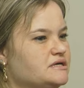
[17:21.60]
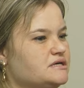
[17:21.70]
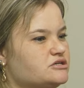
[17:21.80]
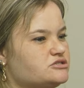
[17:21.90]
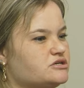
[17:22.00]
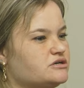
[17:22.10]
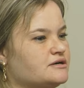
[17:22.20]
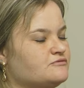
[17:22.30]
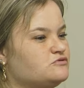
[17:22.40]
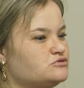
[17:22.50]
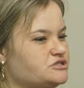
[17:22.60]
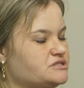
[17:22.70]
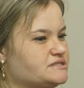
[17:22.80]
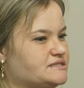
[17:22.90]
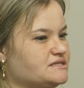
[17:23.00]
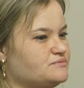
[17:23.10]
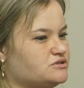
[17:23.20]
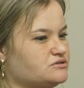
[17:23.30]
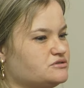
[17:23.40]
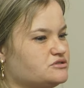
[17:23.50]
So unfortunately,
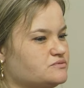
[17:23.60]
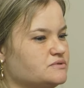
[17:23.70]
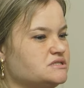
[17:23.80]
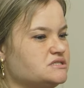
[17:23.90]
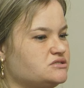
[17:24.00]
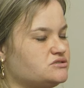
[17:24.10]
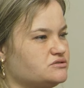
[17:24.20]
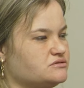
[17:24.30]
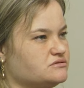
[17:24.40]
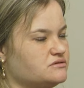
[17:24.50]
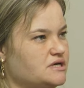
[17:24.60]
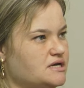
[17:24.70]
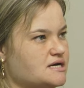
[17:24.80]
because we need to,